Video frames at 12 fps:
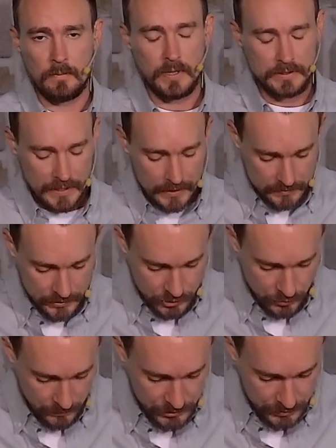But that
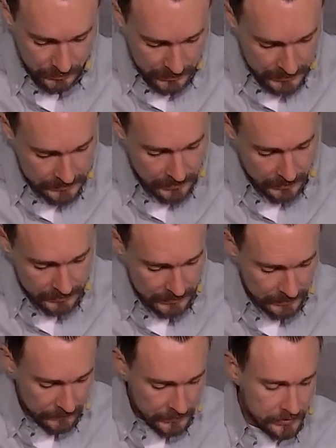description is not
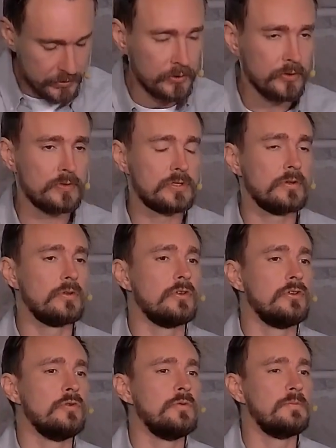given to you so that
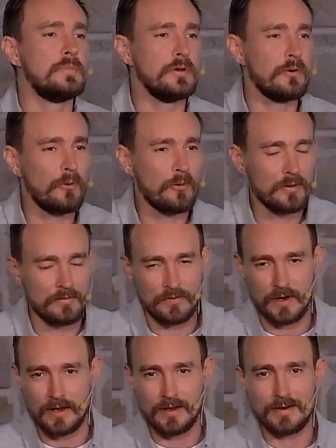you would be
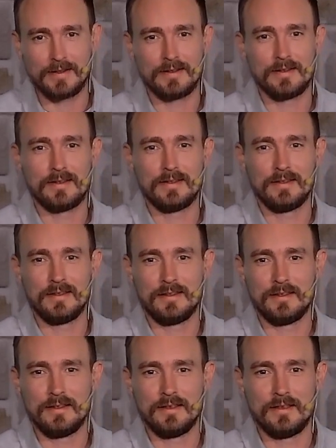horrified.
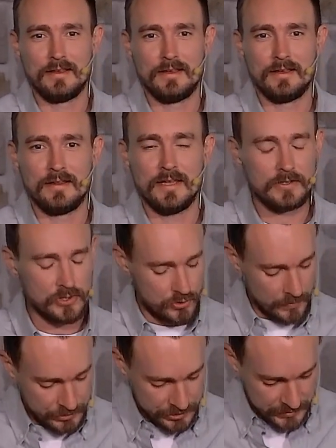That
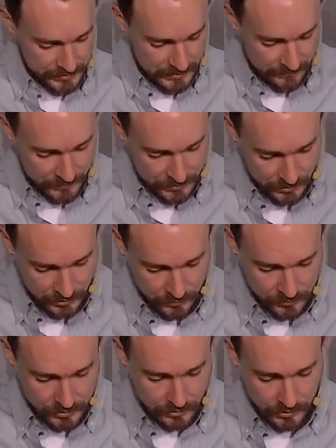description is given to
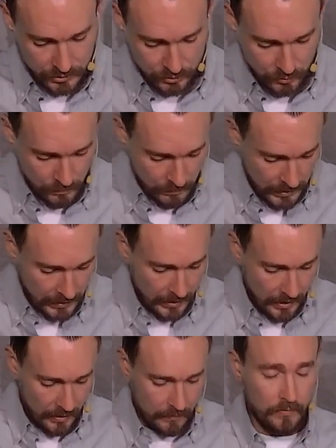you so that you might
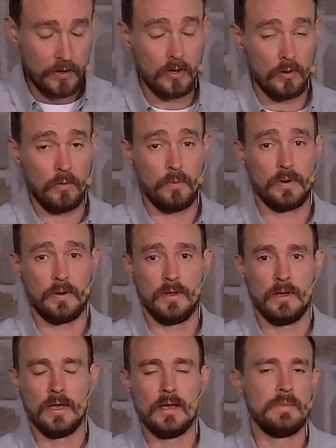have hope.
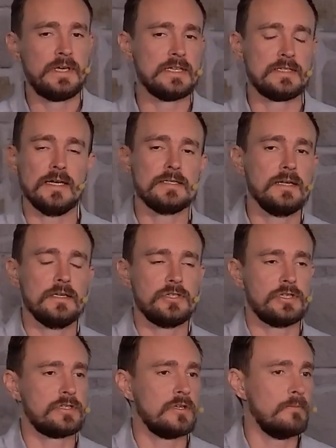Because that's not
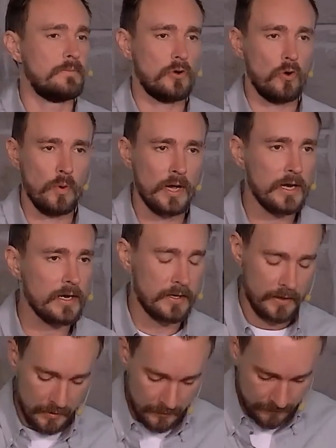just some poetic,
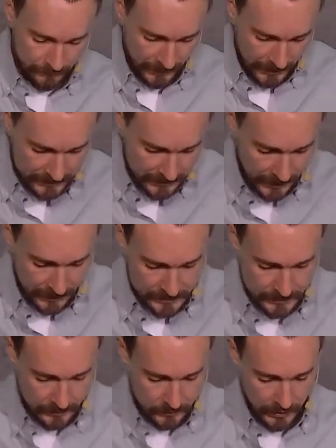
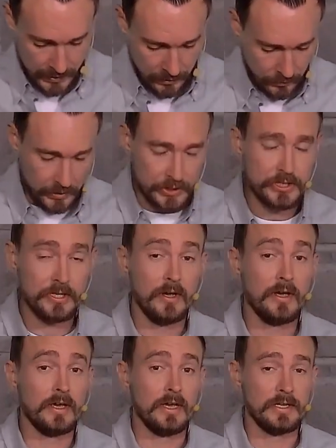fantastic language,
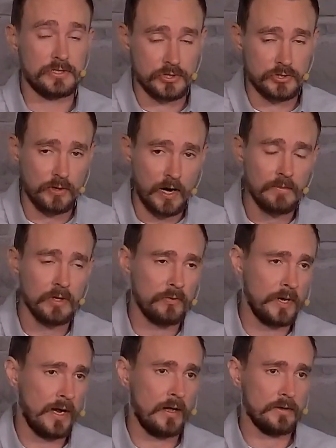it's describing
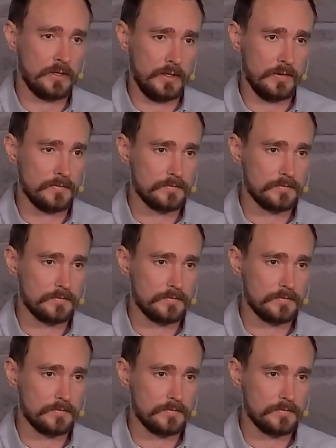reality.